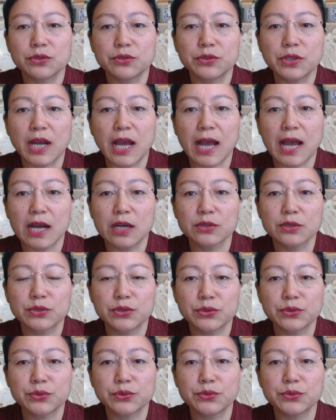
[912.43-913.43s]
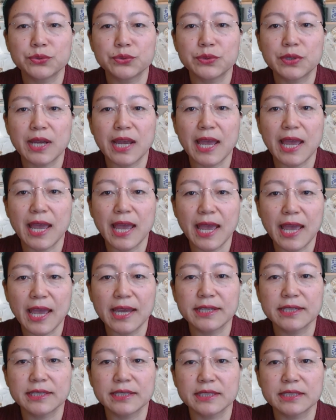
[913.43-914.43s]
how to
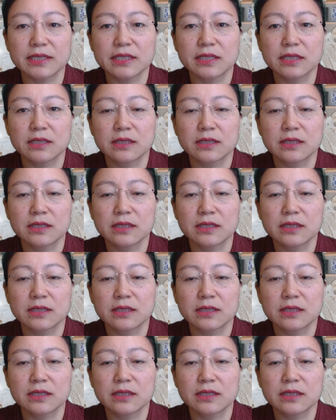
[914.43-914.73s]
edit